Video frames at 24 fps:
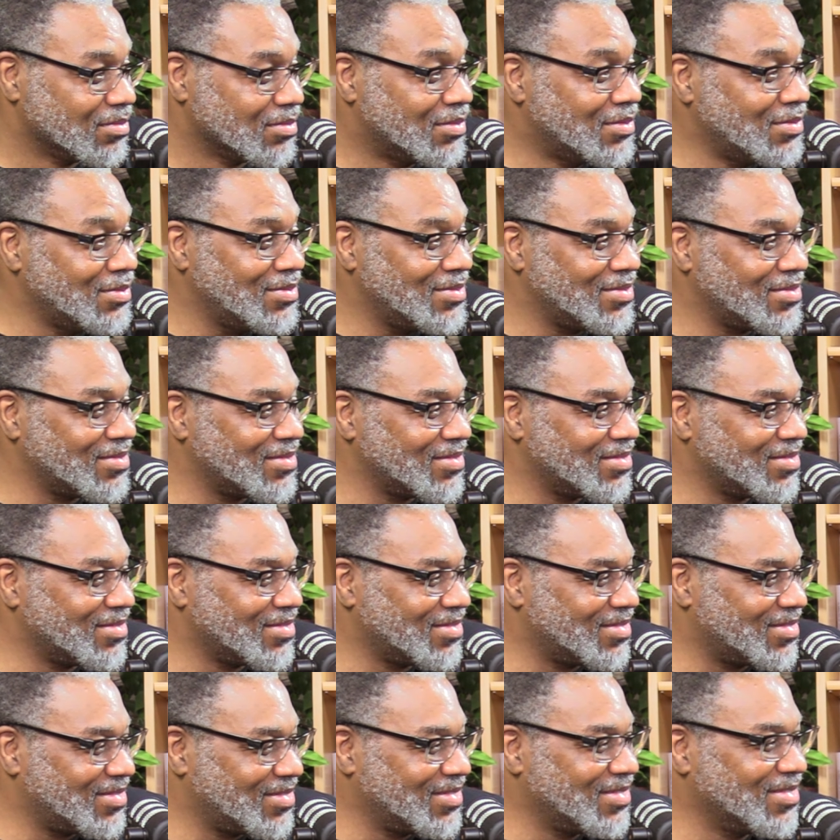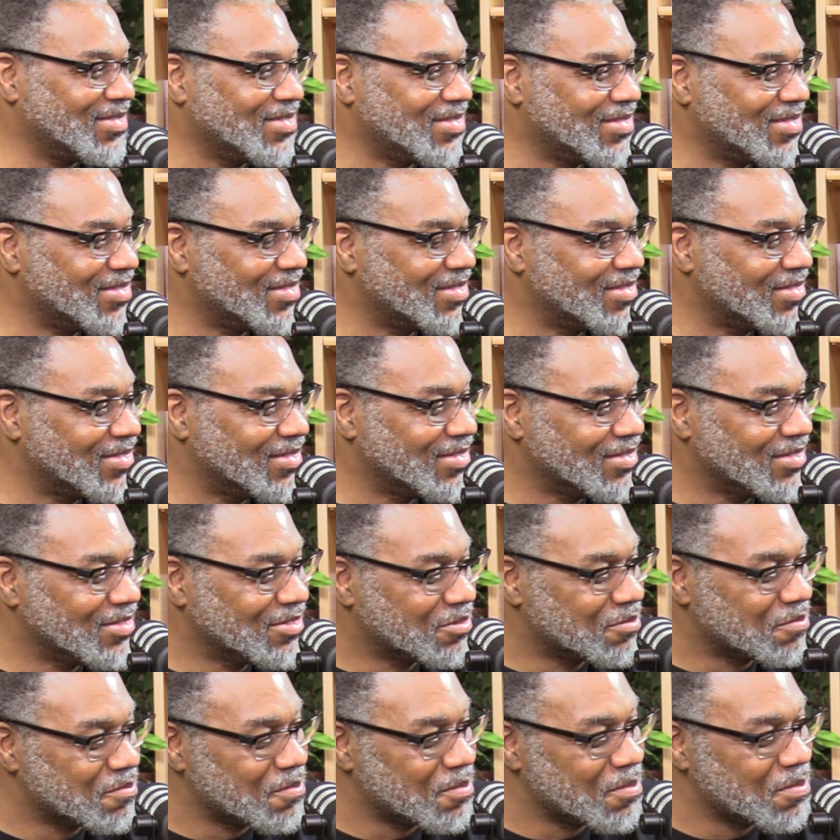
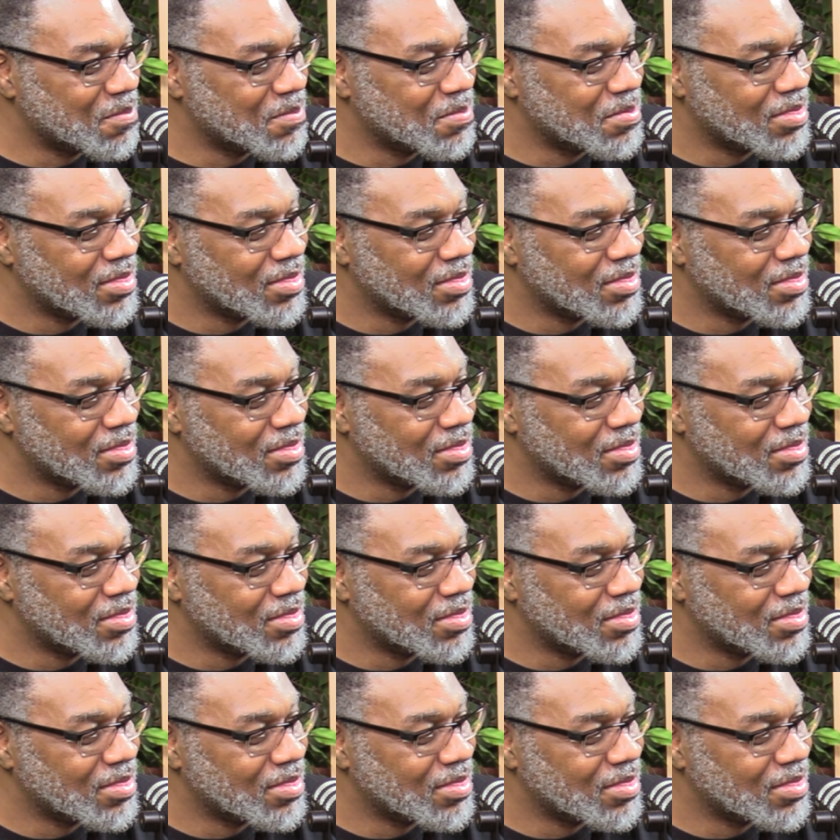[no speech]